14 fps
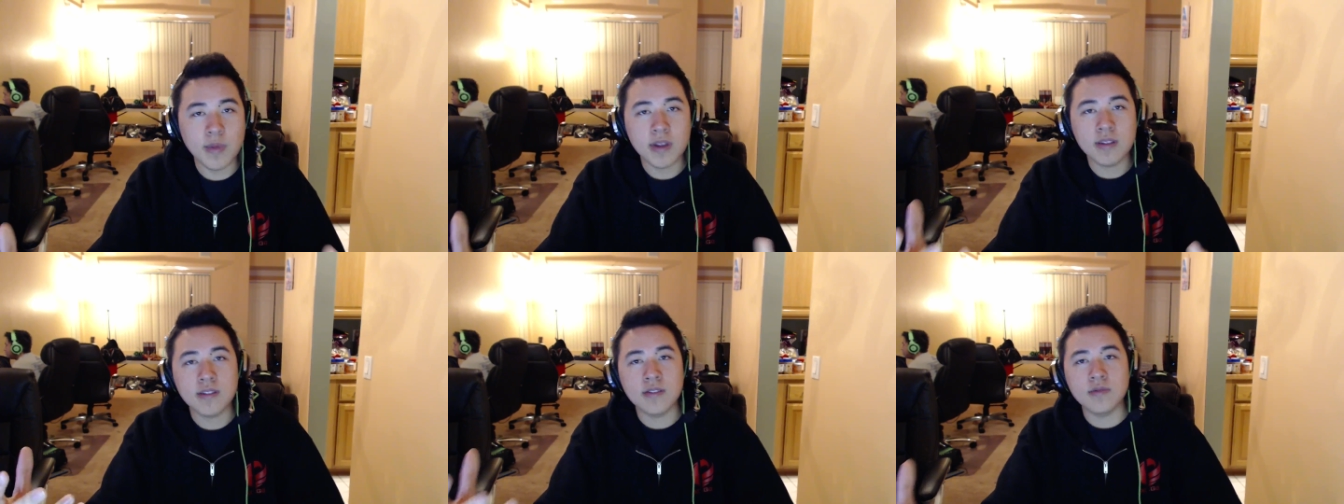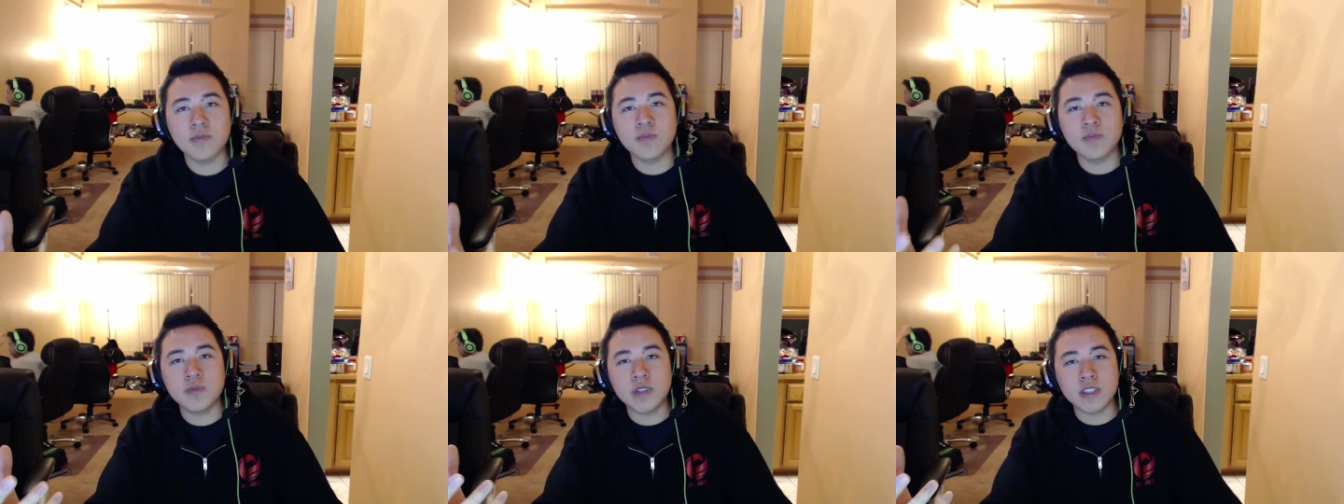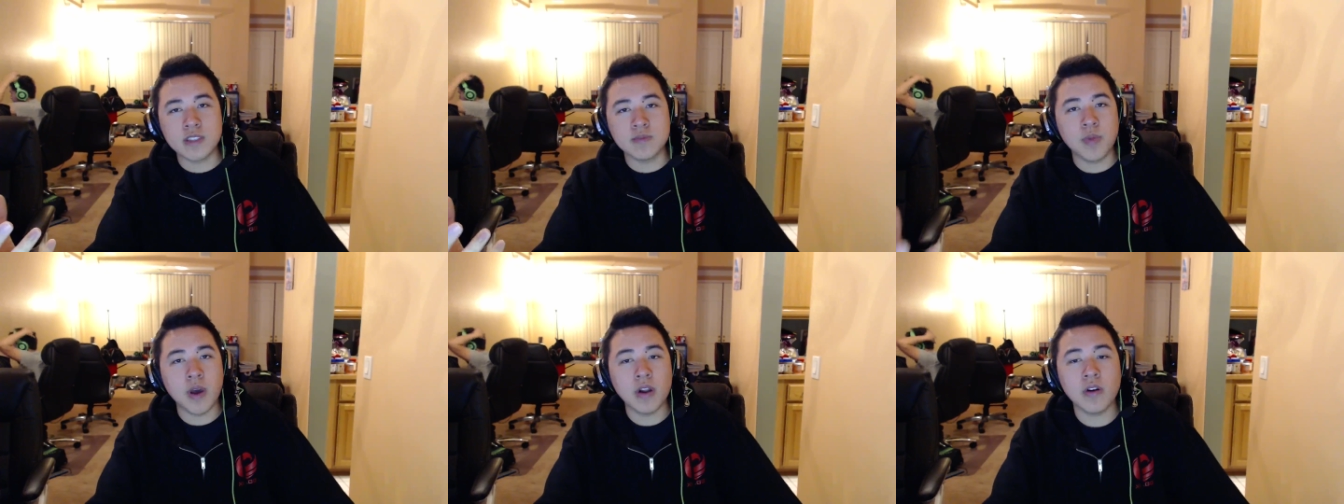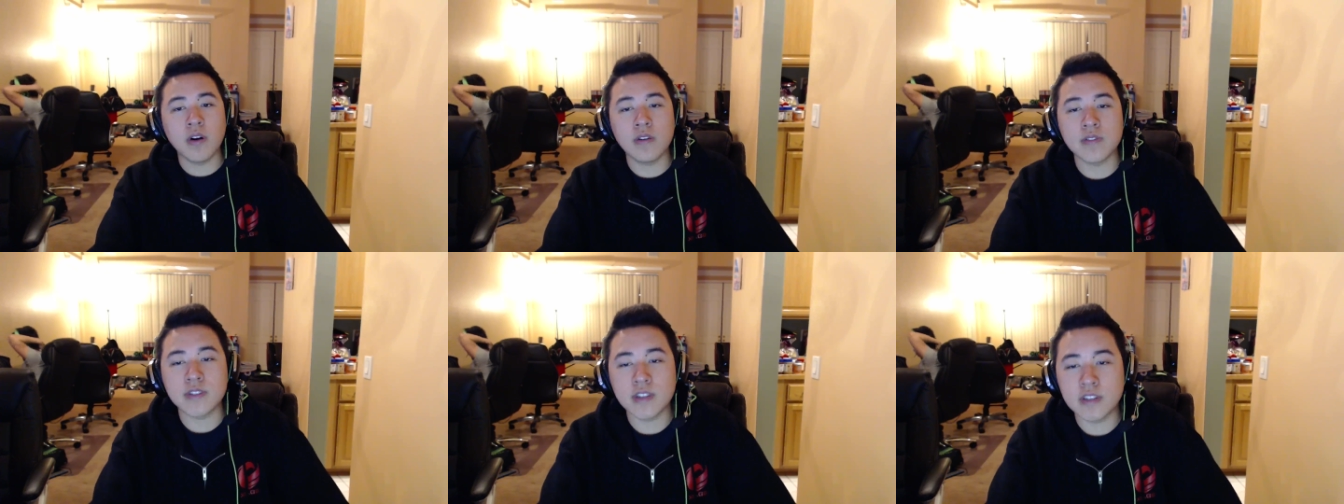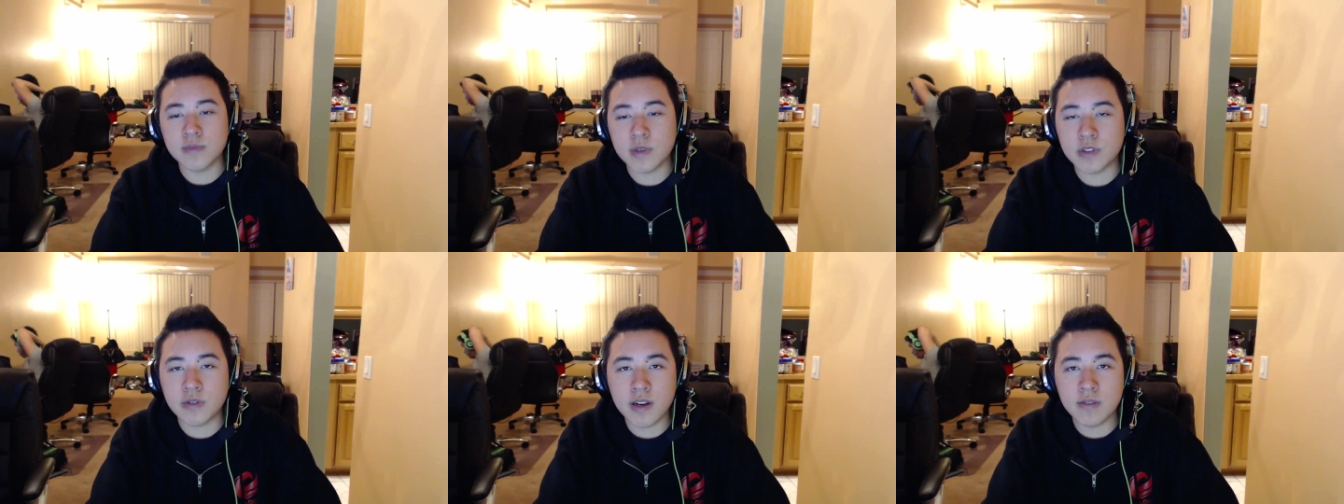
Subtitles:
to just better ourselves by trying